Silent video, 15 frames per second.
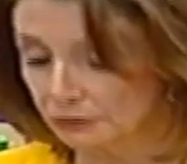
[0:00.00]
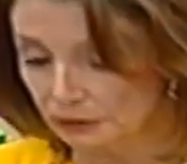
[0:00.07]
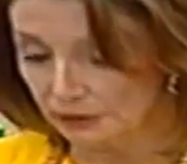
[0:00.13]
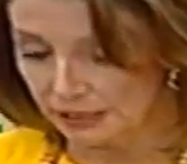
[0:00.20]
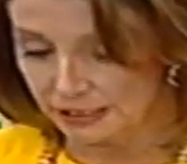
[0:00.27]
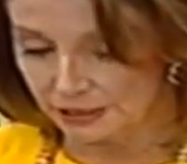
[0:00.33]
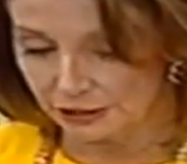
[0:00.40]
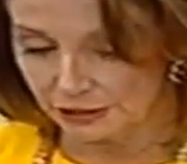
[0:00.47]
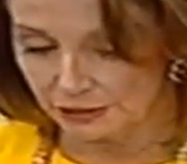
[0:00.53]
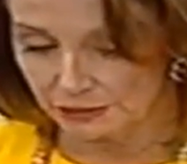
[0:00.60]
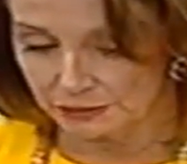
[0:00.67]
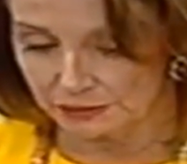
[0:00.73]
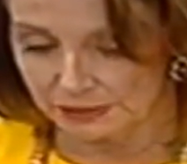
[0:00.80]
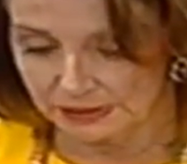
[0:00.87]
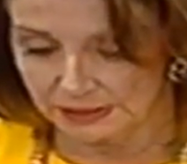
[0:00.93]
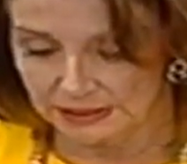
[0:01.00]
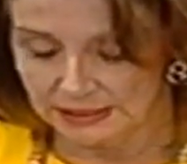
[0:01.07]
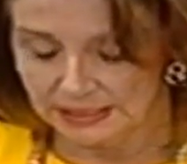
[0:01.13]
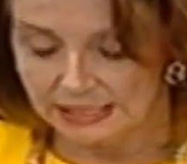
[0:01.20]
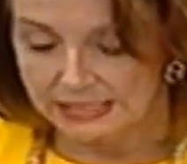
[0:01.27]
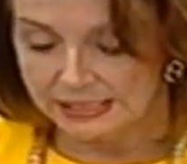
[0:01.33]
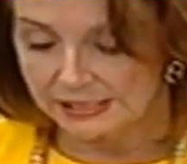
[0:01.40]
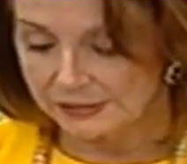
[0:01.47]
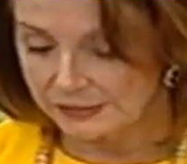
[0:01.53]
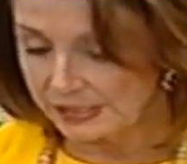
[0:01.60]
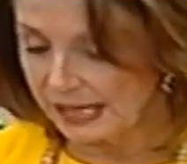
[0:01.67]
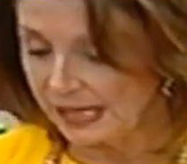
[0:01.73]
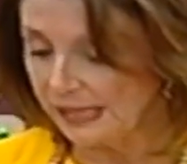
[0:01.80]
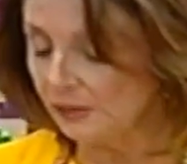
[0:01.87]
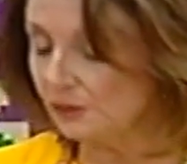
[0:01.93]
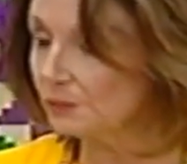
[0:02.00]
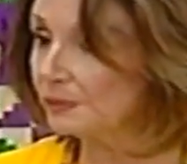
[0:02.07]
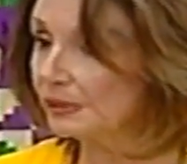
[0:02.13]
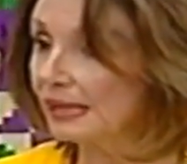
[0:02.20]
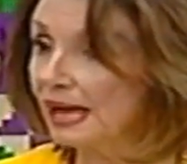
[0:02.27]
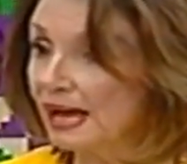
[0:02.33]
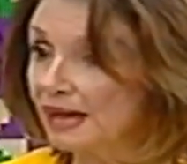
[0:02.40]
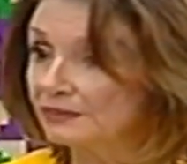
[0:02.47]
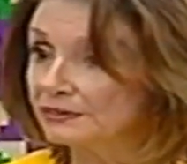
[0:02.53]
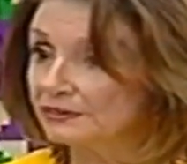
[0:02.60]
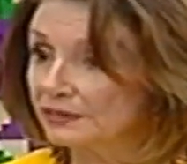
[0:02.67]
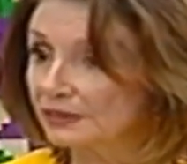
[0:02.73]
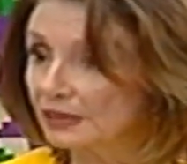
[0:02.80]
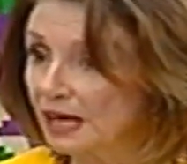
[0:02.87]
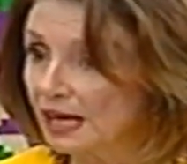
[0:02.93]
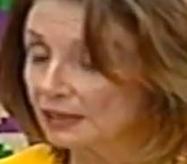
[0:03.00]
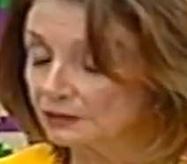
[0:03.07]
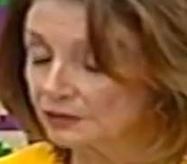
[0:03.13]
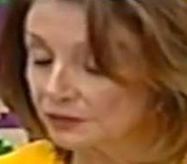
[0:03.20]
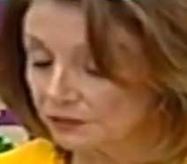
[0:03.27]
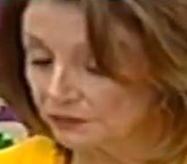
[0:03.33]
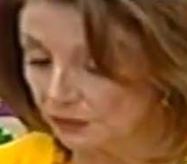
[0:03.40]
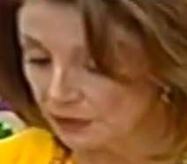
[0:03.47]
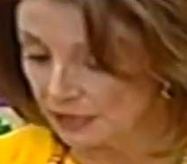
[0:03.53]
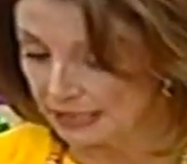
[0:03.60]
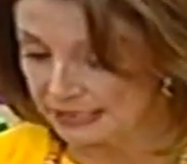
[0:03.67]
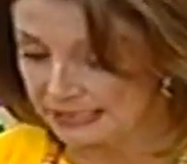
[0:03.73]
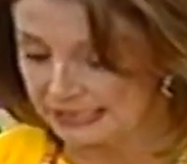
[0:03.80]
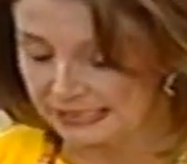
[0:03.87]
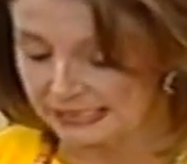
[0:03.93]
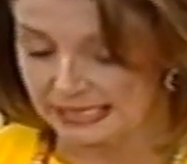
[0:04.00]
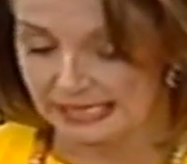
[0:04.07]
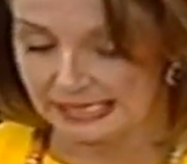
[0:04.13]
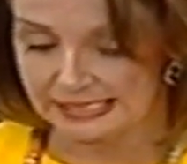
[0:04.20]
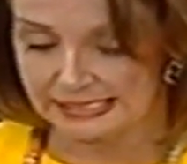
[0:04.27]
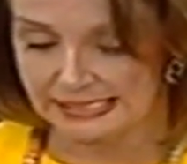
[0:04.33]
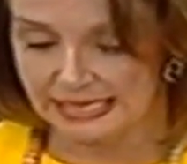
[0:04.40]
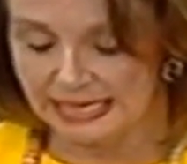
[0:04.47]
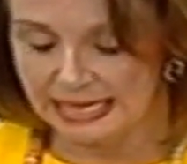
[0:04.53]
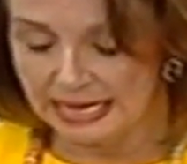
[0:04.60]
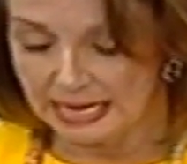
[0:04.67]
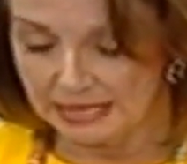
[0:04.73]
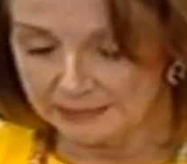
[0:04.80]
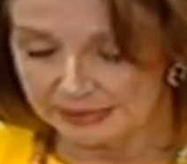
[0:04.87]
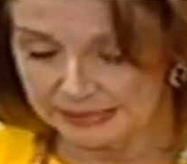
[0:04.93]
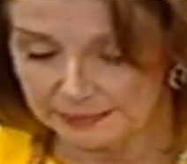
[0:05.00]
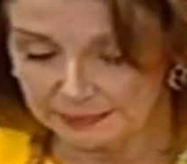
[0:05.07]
for our children. Today, on behalf of the Congress of the United States, I'm